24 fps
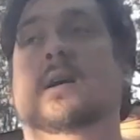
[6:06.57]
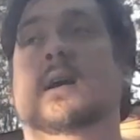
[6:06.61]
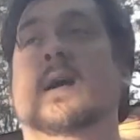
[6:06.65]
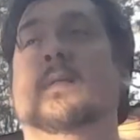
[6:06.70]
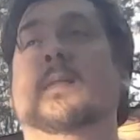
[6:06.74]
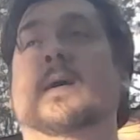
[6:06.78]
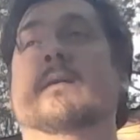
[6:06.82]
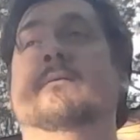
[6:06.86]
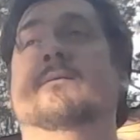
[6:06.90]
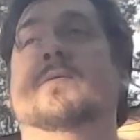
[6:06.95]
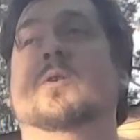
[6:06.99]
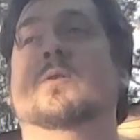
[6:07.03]

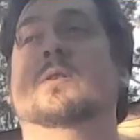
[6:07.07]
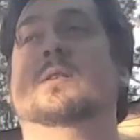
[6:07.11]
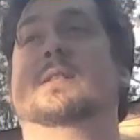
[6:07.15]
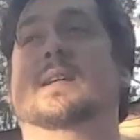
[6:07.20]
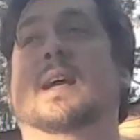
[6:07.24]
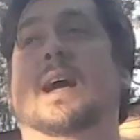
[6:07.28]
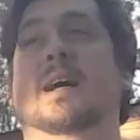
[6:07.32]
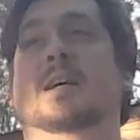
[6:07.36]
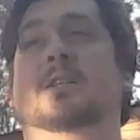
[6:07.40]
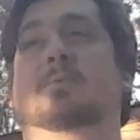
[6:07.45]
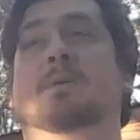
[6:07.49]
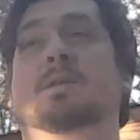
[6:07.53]
And that vote is
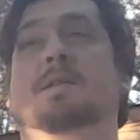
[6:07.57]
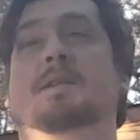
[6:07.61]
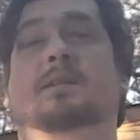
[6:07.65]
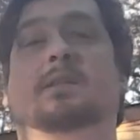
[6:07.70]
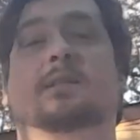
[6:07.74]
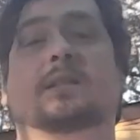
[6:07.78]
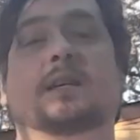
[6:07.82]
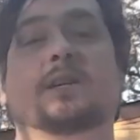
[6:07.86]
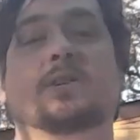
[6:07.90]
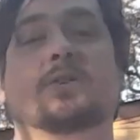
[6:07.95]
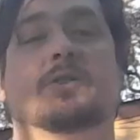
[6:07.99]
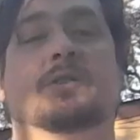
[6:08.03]
cast by the
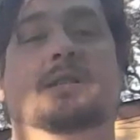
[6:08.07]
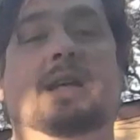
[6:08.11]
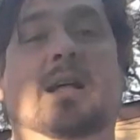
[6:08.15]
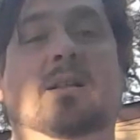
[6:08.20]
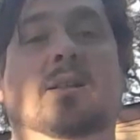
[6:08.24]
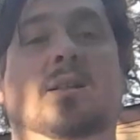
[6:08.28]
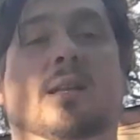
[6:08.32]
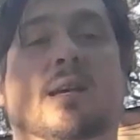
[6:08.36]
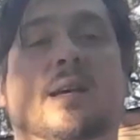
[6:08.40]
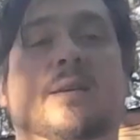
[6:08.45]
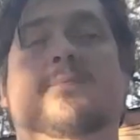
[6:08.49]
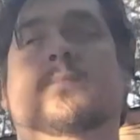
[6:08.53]
senior
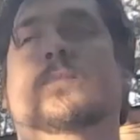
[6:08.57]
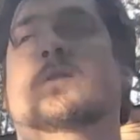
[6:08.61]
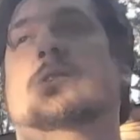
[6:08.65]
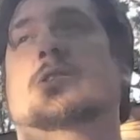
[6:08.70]
delegate.